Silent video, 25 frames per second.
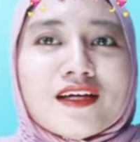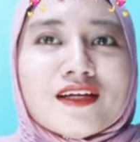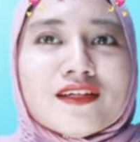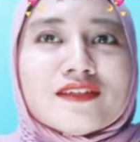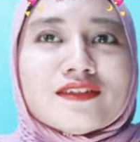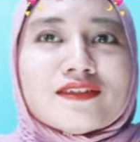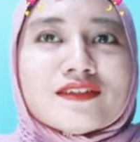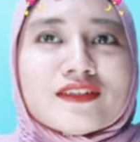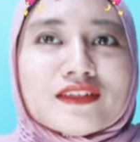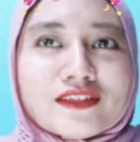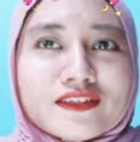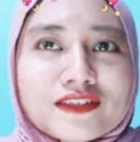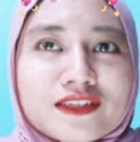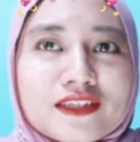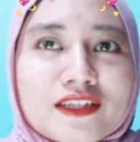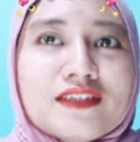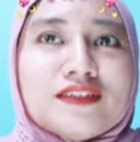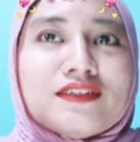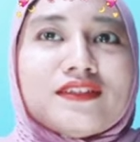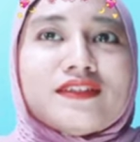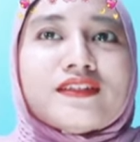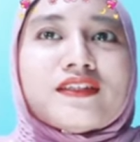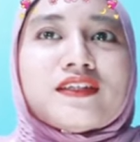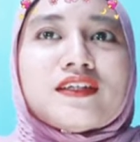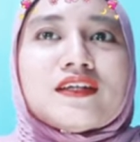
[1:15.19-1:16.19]
such
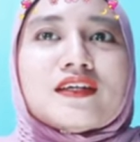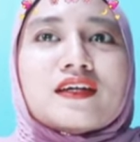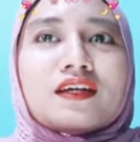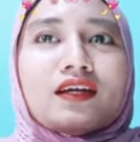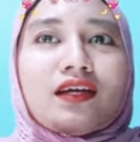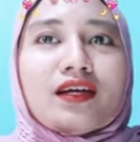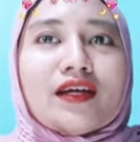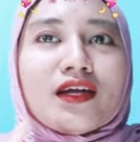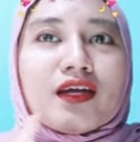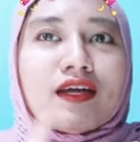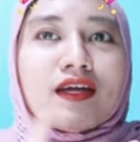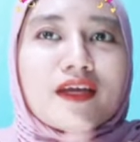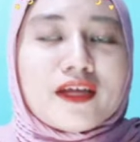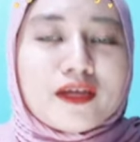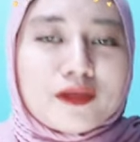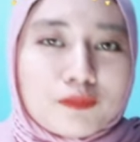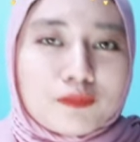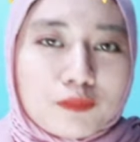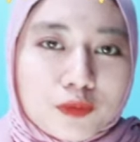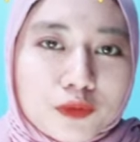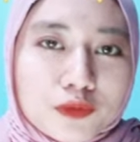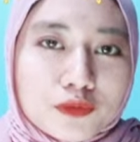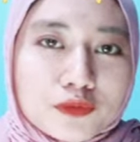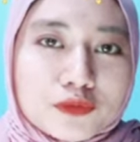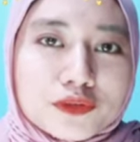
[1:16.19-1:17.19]
as air
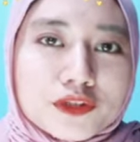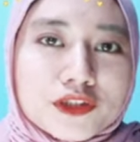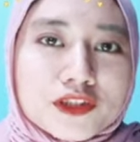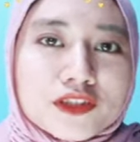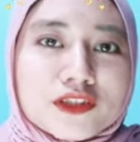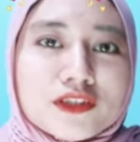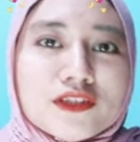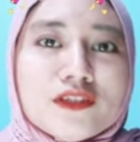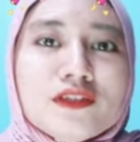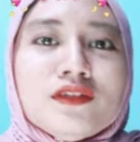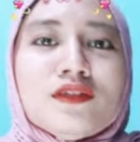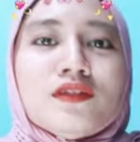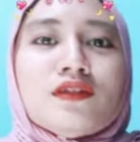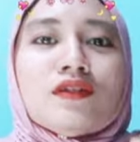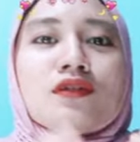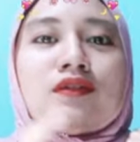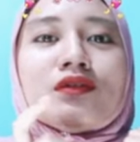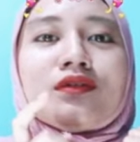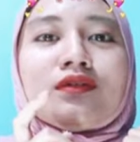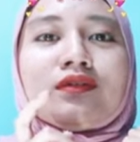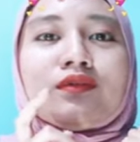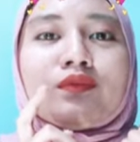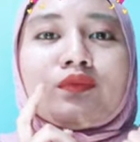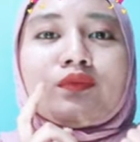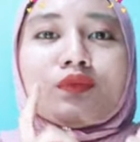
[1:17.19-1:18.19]
pollution,
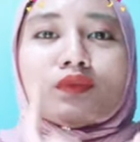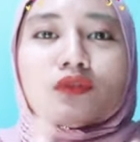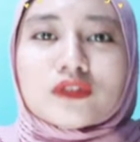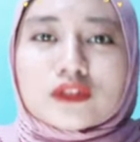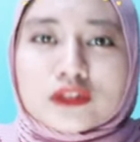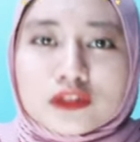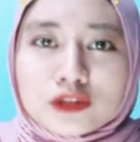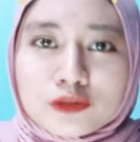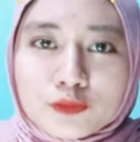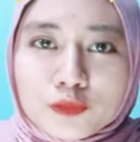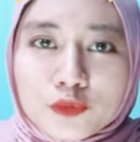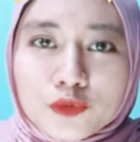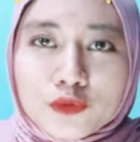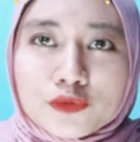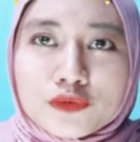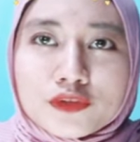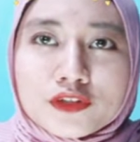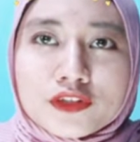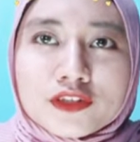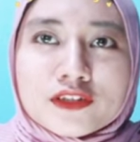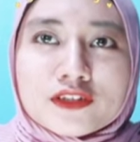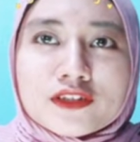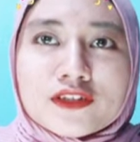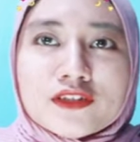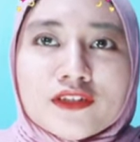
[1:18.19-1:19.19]
water
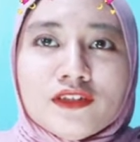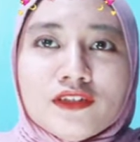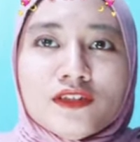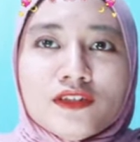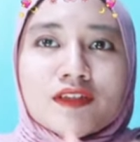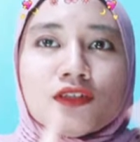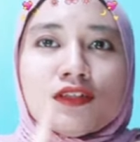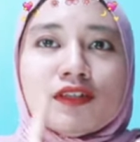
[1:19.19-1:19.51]
pollution,